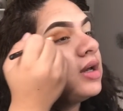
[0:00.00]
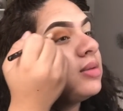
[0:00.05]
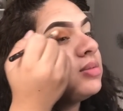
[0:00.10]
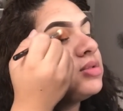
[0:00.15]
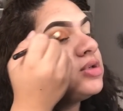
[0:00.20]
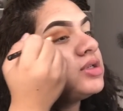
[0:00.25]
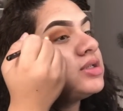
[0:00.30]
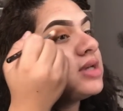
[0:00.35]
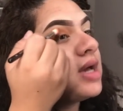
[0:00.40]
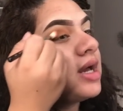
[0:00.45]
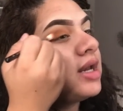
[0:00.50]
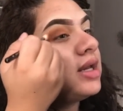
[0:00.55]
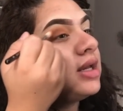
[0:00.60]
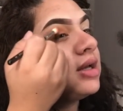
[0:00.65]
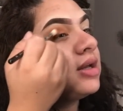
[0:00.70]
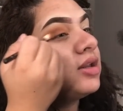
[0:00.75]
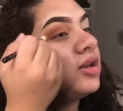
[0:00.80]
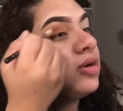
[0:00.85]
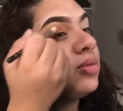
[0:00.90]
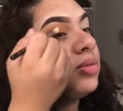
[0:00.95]
I'm just
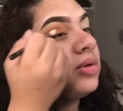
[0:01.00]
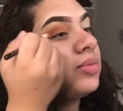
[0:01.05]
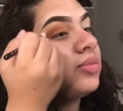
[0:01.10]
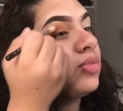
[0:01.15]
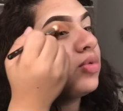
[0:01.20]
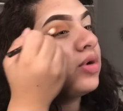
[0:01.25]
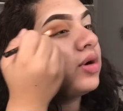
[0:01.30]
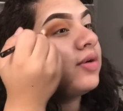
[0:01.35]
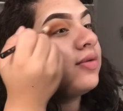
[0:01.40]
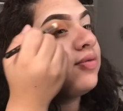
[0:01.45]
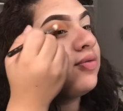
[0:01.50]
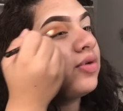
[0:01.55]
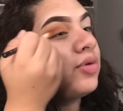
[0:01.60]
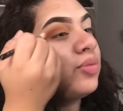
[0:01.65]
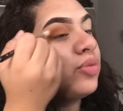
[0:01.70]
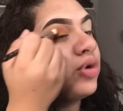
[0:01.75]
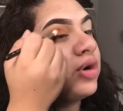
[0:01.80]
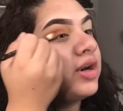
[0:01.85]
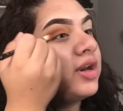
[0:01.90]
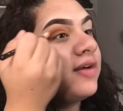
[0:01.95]
adding a little bit more for
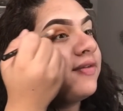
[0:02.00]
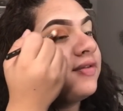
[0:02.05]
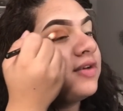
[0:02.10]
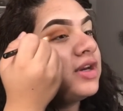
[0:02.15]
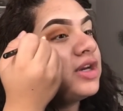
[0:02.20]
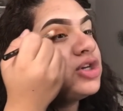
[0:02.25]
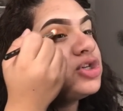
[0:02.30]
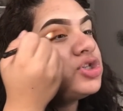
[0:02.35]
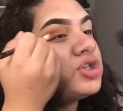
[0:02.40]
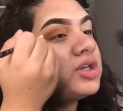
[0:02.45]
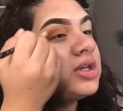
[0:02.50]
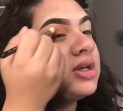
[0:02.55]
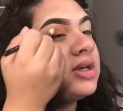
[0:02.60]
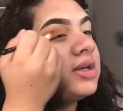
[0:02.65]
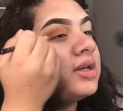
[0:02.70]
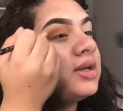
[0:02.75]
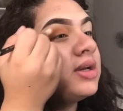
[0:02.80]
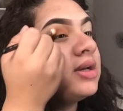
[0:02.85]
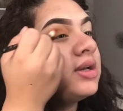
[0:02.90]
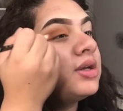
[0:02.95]
more
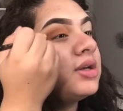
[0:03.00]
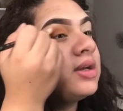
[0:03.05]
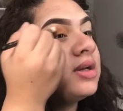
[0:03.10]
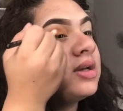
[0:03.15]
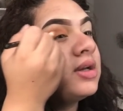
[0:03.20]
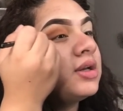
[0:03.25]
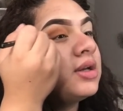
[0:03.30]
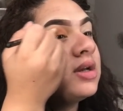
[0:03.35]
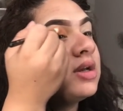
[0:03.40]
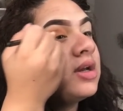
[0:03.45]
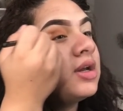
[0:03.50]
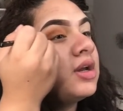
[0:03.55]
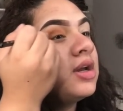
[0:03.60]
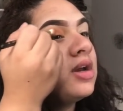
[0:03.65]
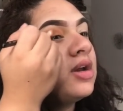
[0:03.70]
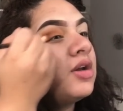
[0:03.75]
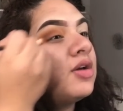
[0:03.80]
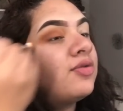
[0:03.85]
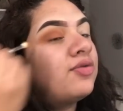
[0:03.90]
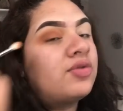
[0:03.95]
definition,
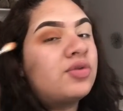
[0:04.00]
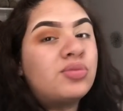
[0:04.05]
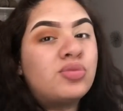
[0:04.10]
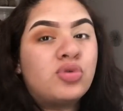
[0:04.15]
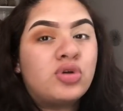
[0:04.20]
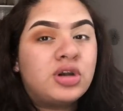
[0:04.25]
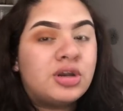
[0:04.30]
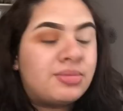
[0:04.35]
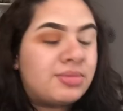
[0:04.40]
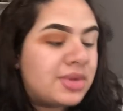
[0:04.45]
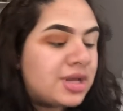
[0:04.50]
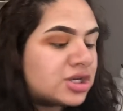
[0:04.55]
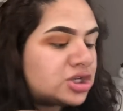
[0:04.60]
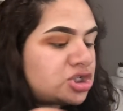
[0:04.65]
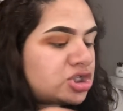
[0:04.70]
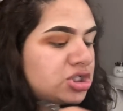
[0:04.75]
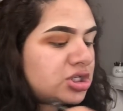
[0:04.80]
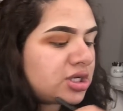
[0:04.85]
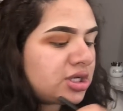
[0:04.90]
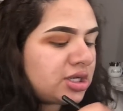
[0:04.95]
for more
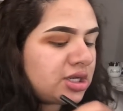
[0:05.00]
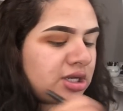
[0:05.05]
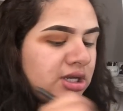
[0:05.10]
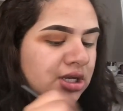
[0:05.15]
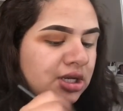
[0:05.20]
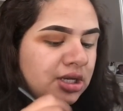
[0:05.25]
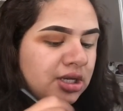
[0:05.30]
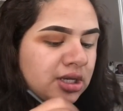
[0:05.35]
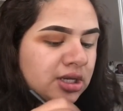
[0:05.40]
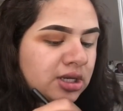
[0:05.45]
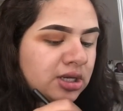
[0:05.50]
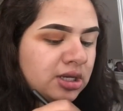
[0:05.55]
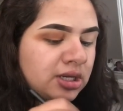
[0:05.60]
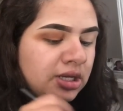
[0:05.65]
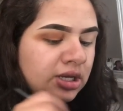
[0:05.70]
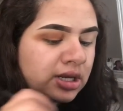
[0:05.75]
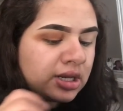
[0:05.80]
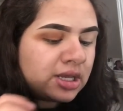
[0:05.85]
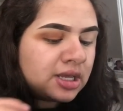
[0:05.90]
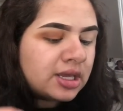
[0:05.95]
dimension.
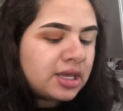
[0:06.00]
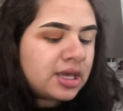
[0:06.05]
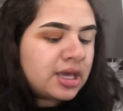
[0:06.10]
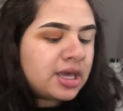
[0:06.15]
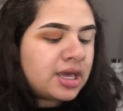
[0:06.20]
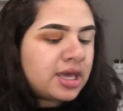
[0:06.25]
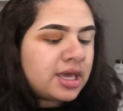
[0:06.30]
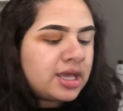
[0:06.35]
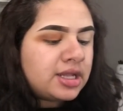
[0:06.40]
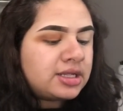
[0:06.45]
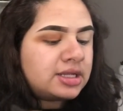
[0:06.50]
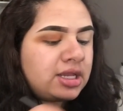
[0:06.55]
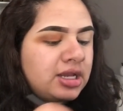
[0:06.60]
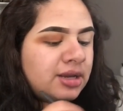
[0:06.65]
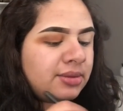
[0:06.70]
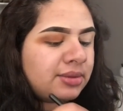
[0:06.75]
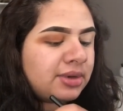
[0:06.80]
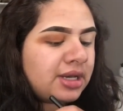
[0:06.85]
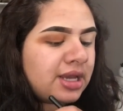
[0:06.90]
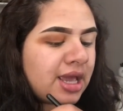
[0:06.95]
And
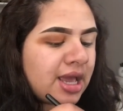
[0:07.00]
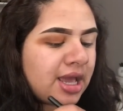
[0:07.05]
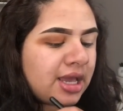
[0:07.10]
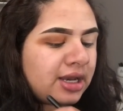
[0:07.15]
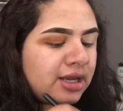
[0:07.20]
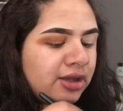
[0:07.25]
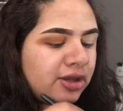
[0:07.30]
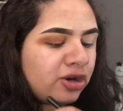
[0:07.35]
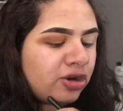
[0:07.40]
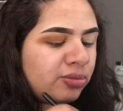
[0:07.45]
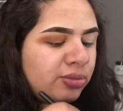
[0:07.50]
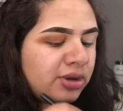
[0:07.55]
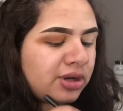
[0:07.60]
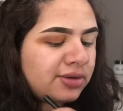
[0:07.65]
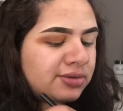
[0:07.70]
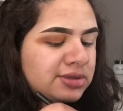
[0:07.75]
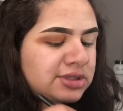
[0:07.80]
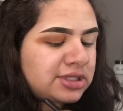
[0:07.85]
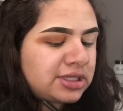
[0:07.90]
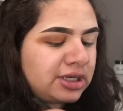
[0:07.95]
then I'm going to add a little bit
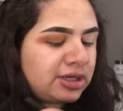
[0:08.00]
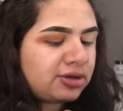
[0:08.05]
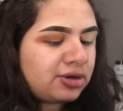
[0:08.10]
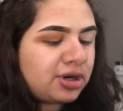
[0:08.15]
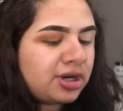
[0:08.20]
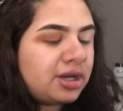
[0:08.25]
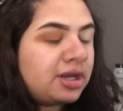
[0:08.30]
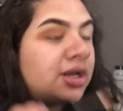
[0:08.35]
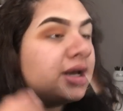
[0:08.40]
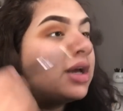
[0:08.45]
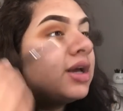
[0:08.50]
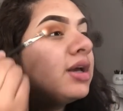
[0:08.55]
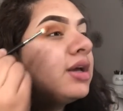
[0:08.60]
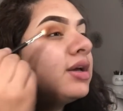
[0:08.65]
of Secret